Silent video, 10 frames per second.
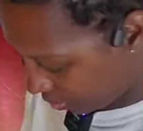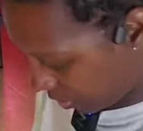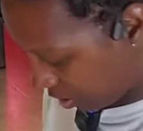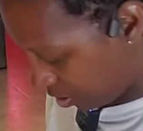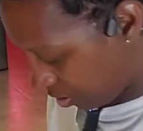
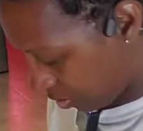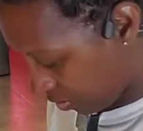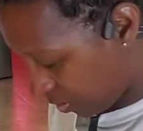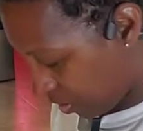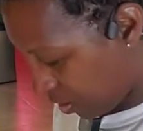piece.
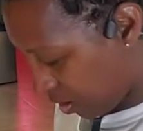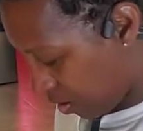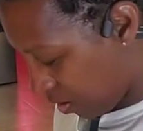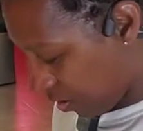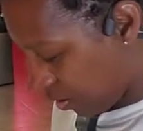
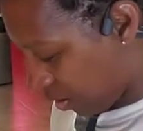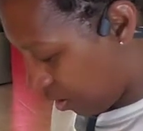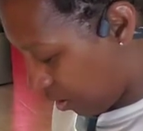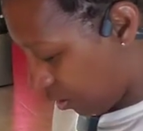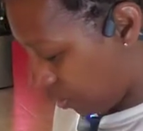
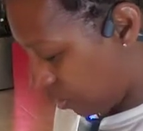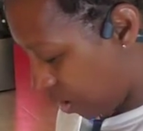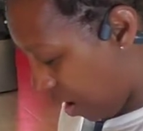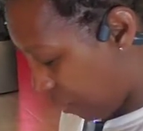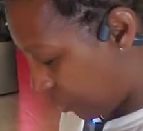Cut those
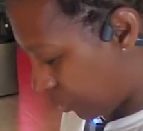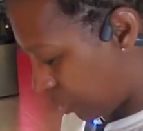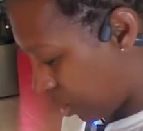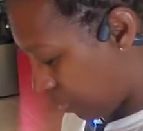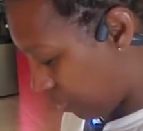apples
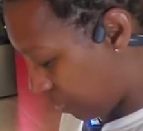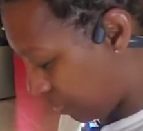up.